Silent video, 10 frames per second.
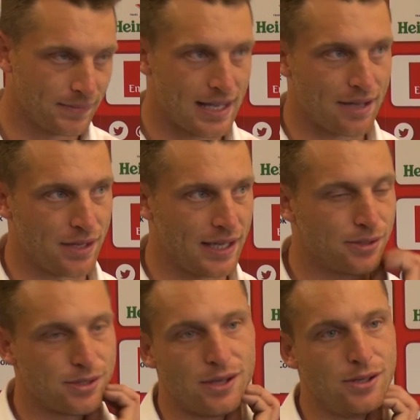down the
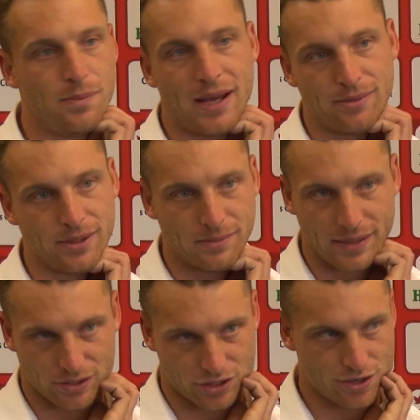hill, so I knew Ben would
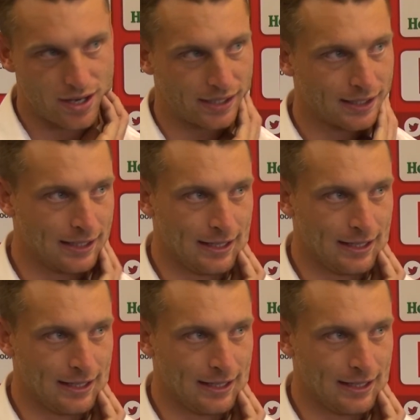be on strike.